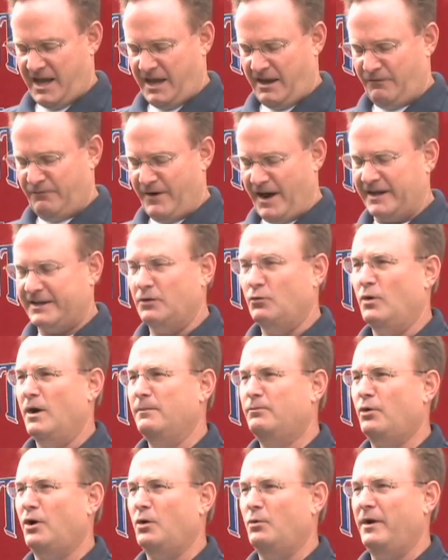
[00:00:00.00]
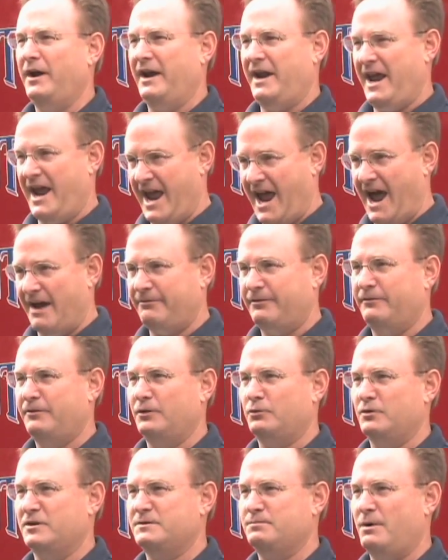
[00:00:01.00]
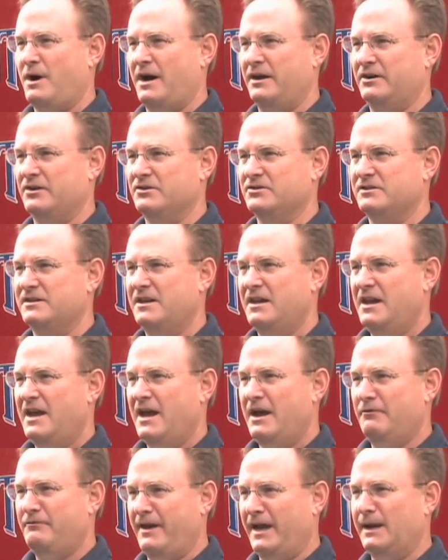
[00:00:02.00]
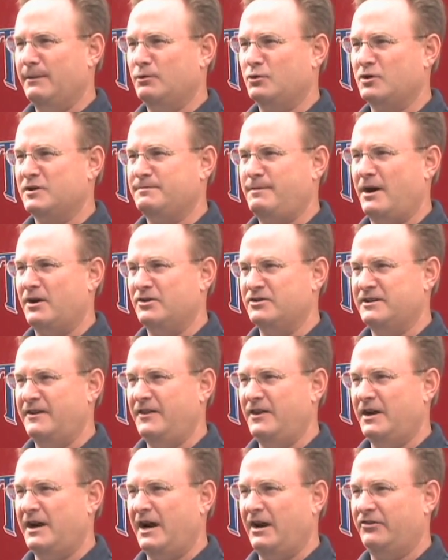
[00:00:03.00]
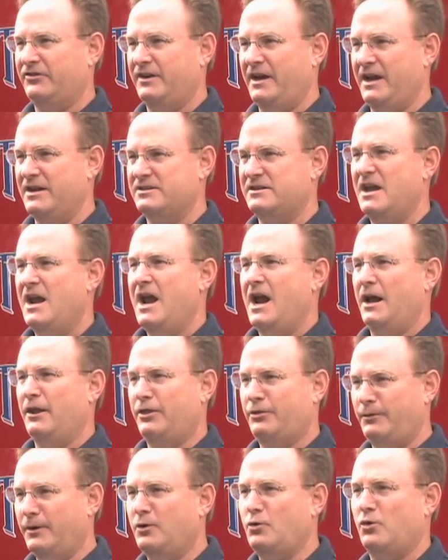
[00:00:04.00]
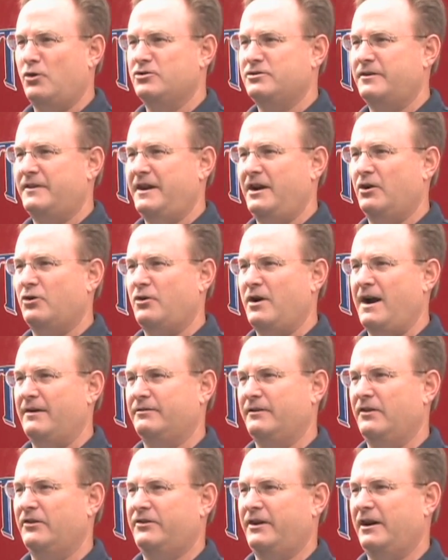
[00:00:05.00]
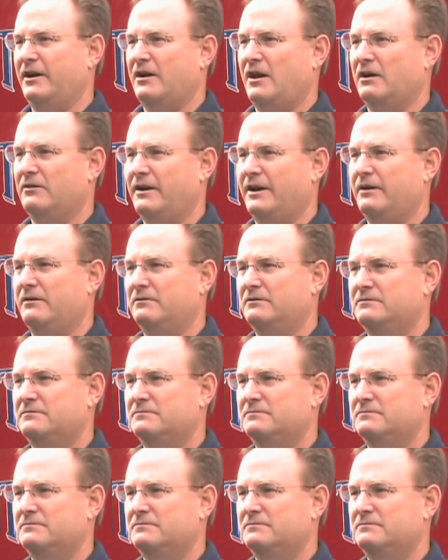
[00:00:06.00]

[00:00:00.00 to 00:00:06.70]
In fact, at one point we had half of the responders, available responders in the United States, and 3/4 of the aircraft in the state of Colorado.